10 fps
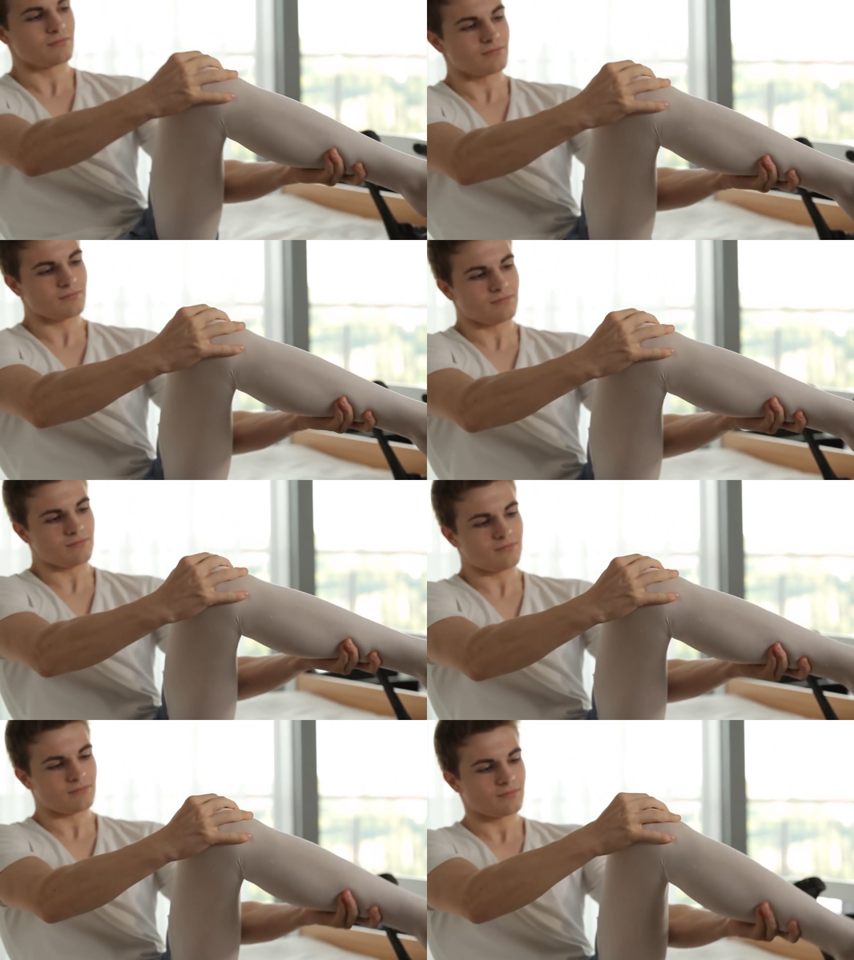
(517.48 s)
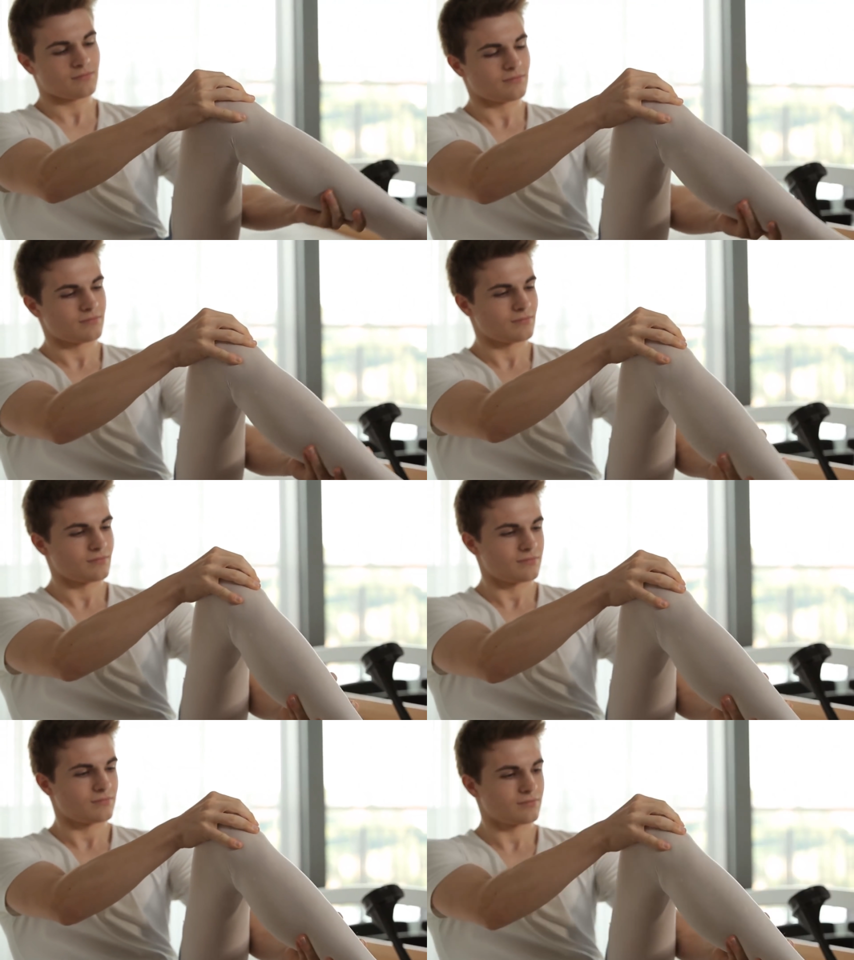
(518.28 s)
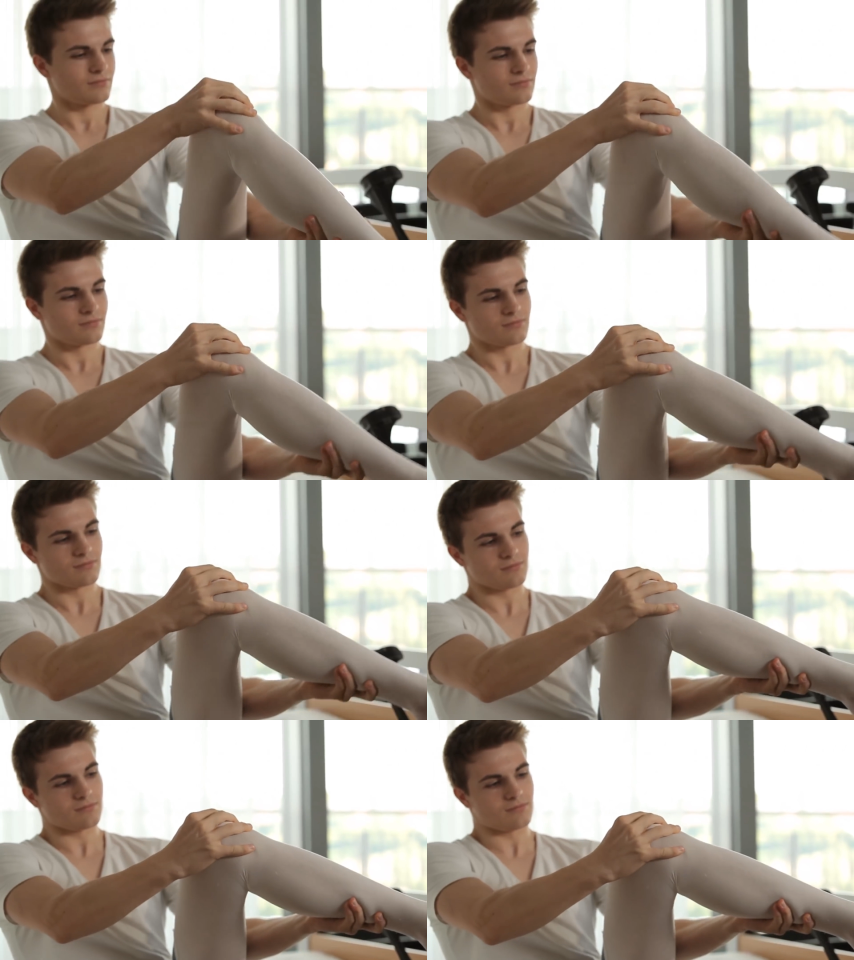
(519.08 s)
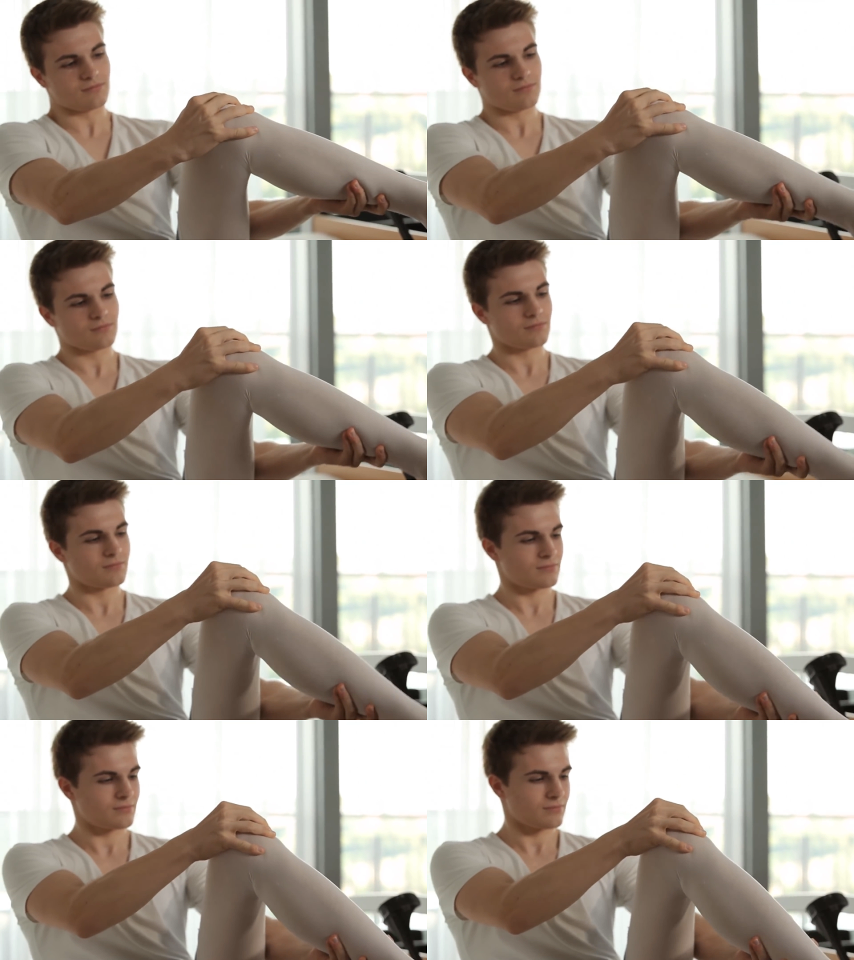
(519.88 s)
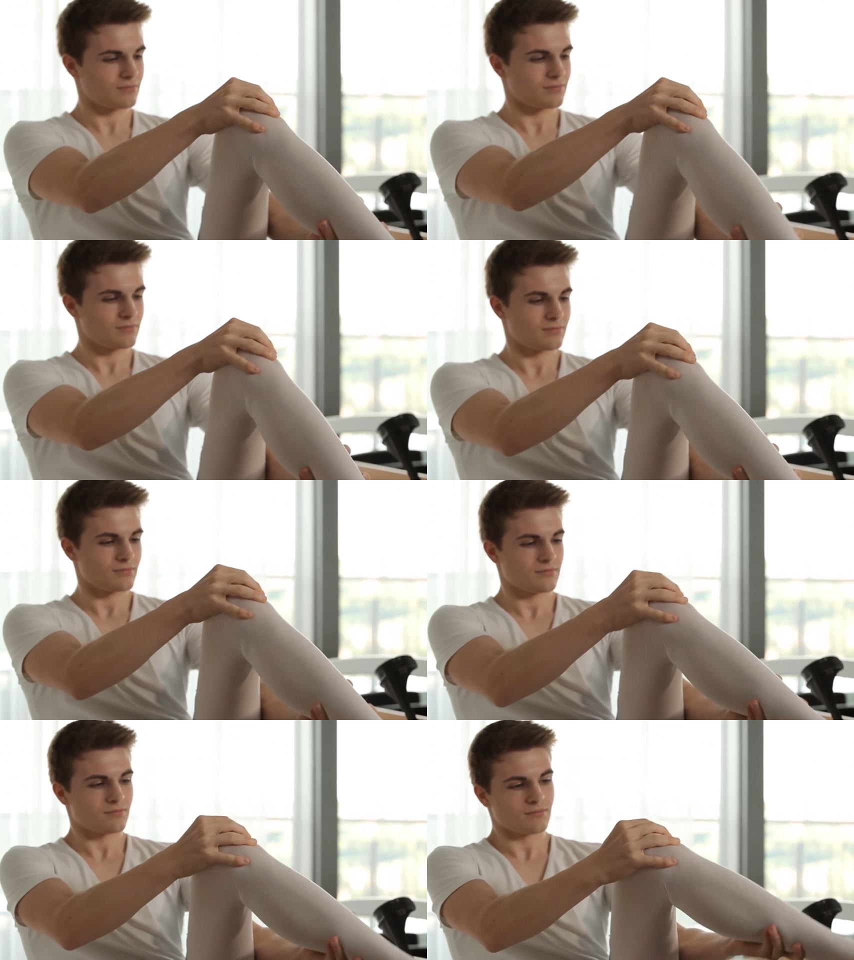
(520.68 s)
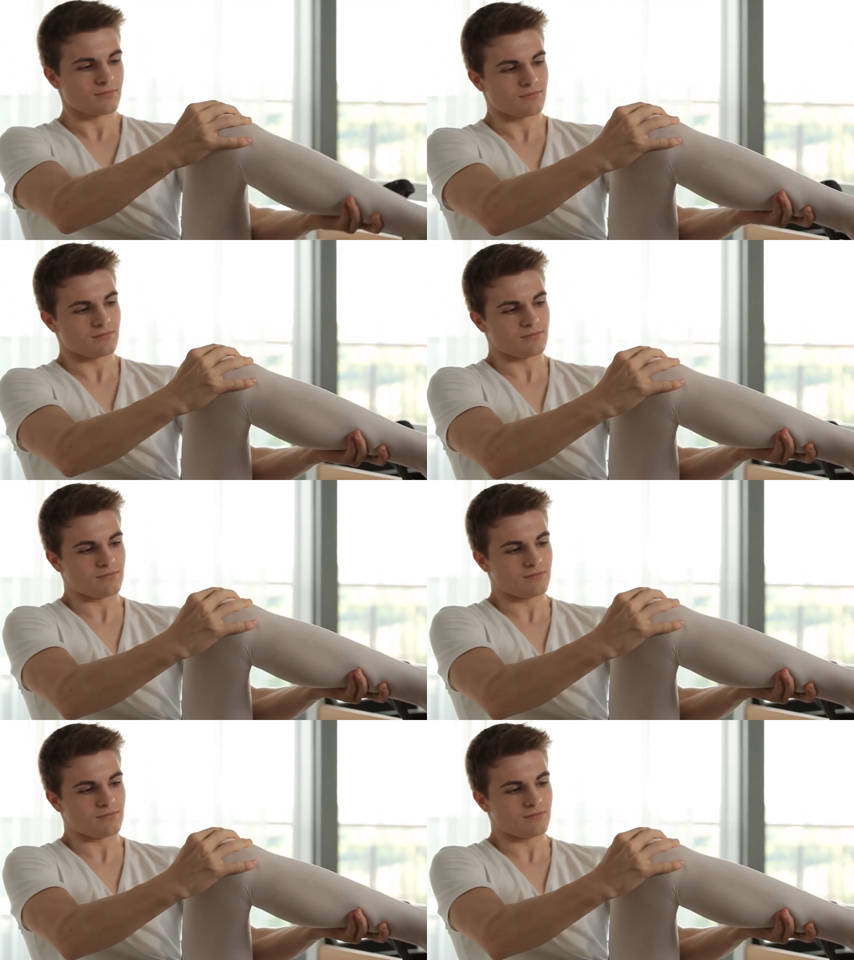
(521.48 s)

Nobody speaks.